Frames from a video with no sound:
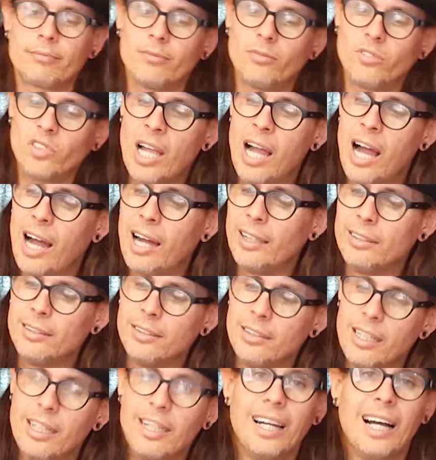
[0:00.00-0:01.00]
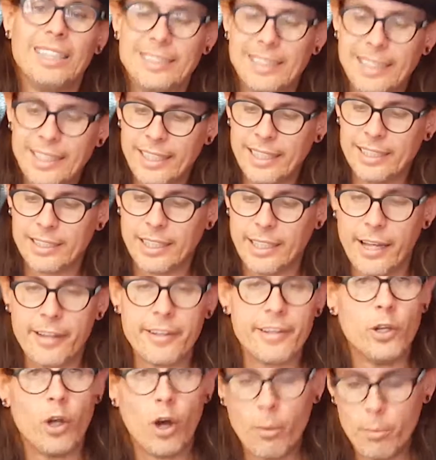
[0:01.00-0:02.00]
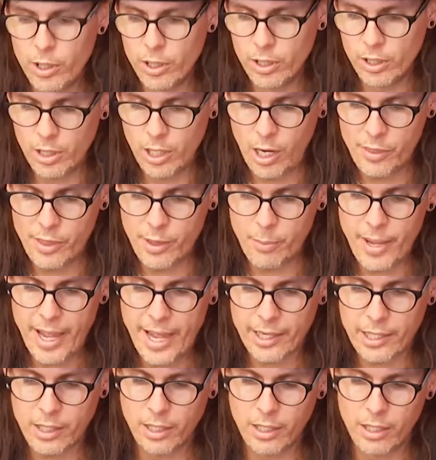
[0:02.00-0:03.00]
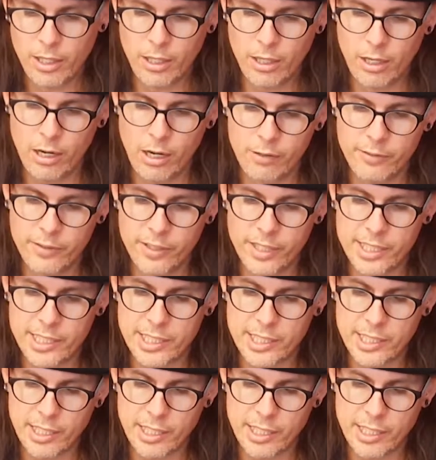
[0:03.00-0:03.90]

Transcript: I see there's another knob on the back of this